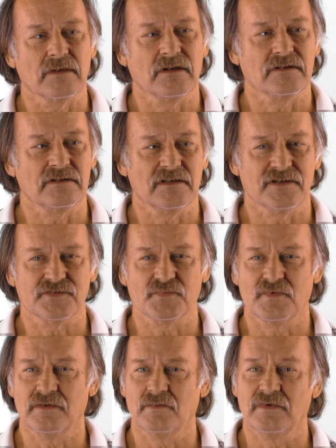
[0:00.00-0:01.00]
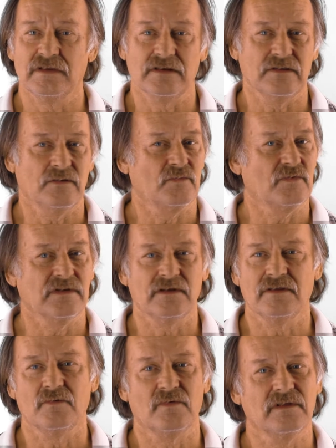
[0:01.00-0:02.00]
unless we really,
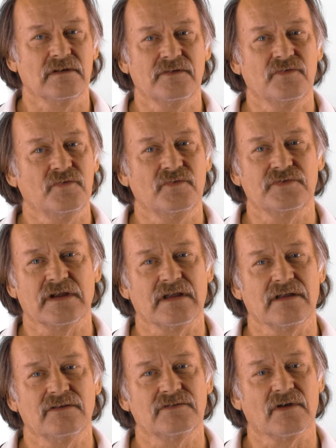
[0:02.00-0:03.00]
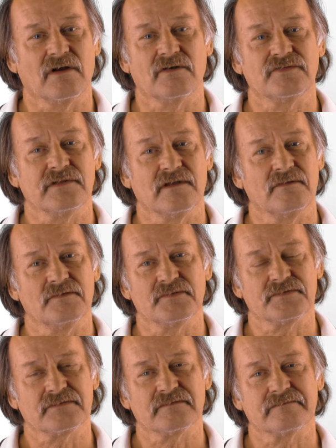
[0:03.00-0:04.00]
really, really do change
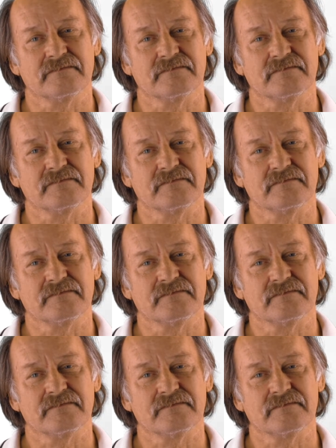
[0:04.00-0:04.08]
ourselves.